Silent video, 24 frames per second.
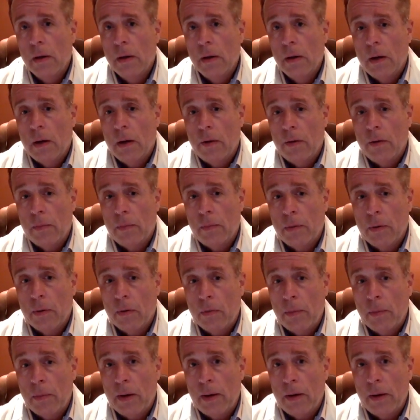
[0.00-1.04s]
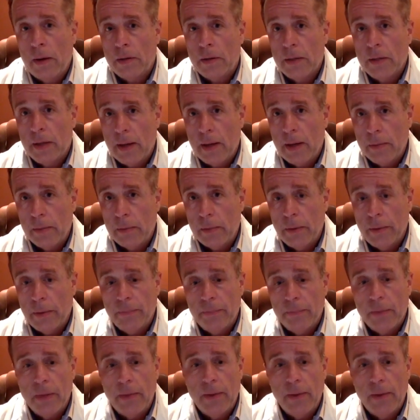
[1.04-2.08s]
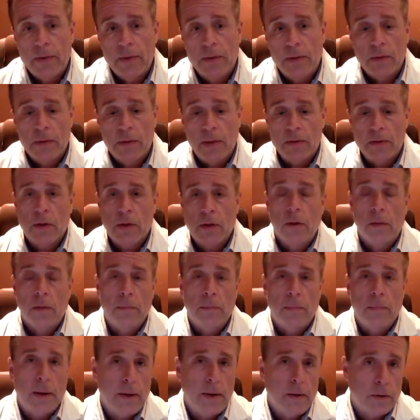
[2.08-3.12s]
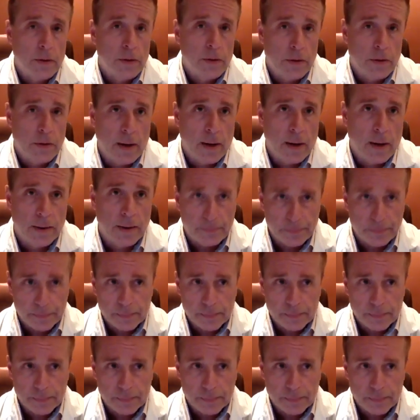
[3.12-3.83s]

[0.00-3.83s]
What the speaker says: on the ProBio tablet, and that's called BioTract.